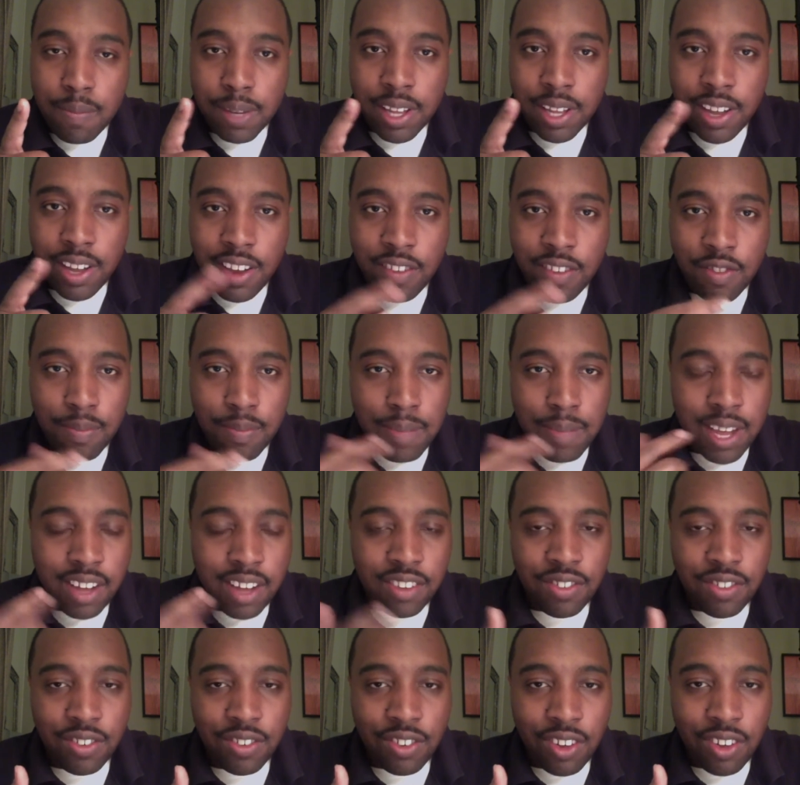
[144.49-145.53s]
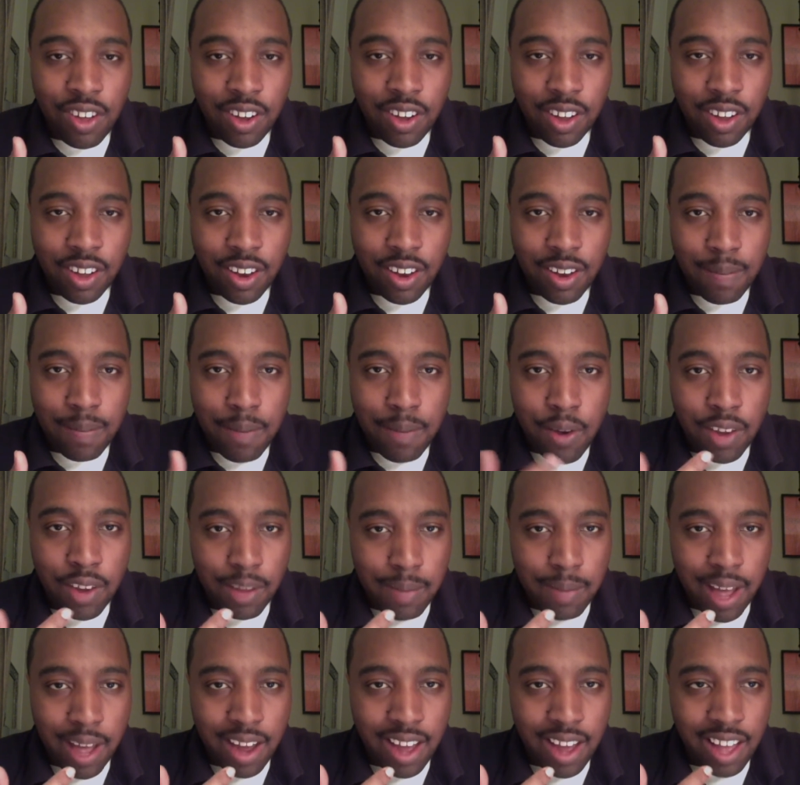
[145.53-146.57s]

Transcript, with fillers: pleased with Pikachu talking in Pokemon